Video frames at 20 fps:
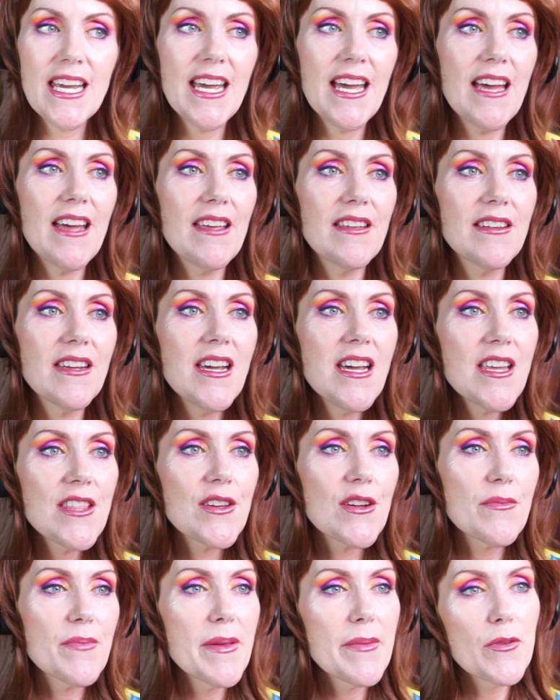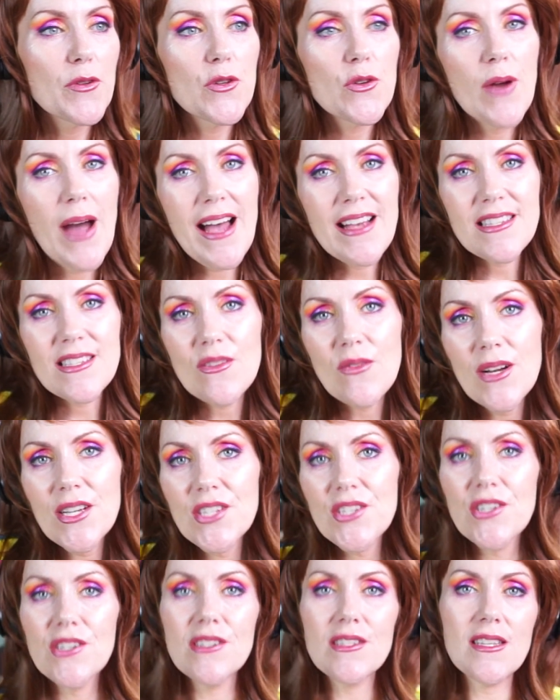And there are people who ask
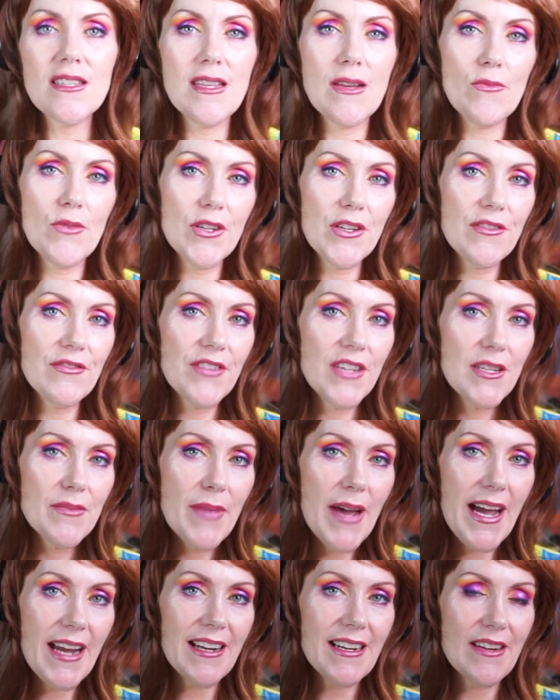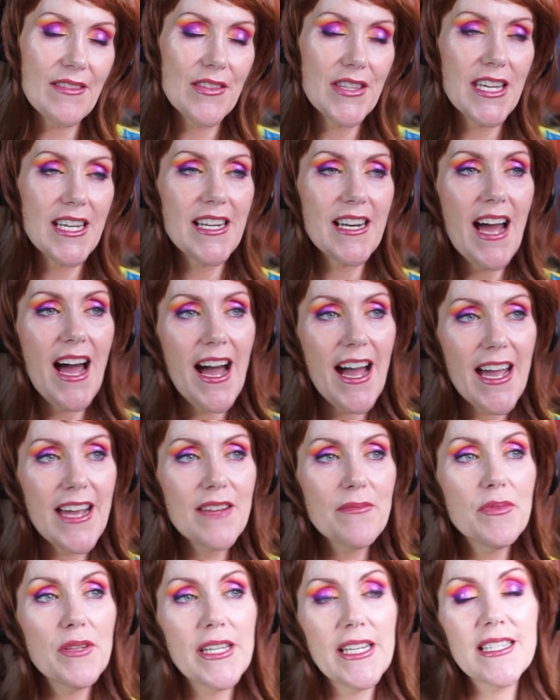questions and they want your feedback and everything. And
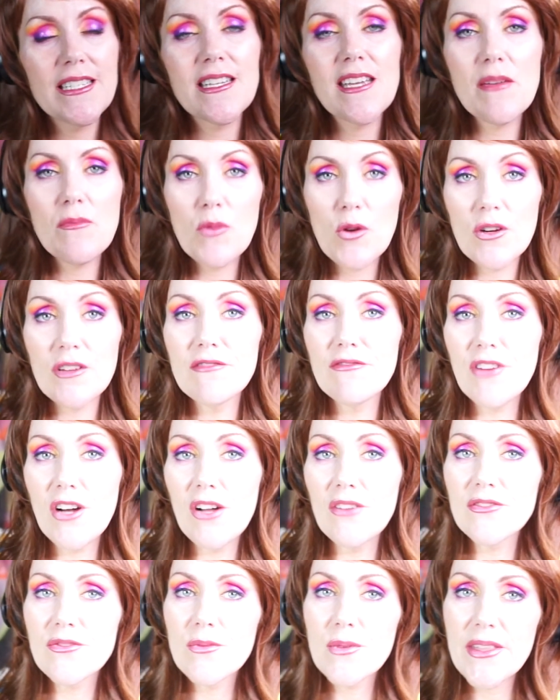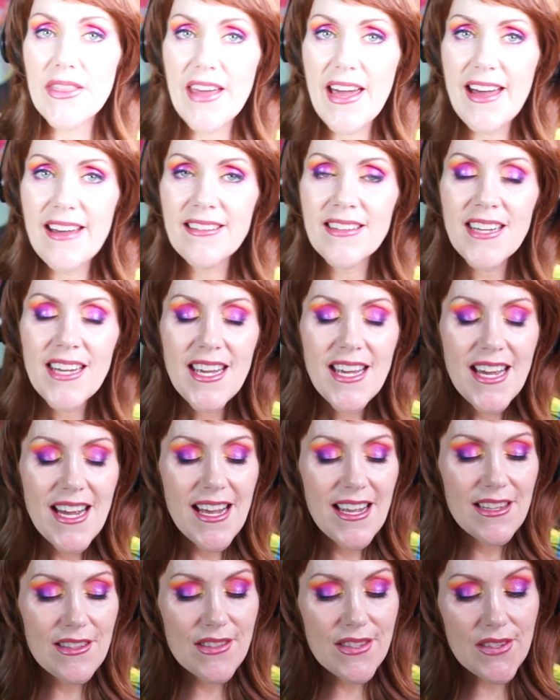I plan to get more involved with that.
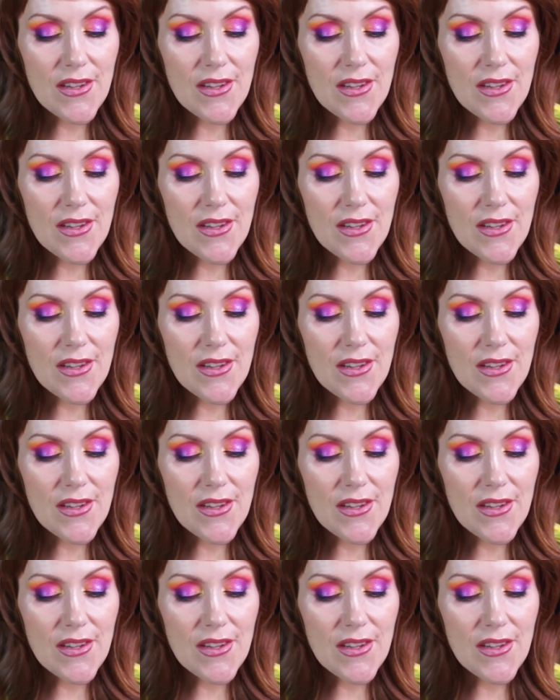And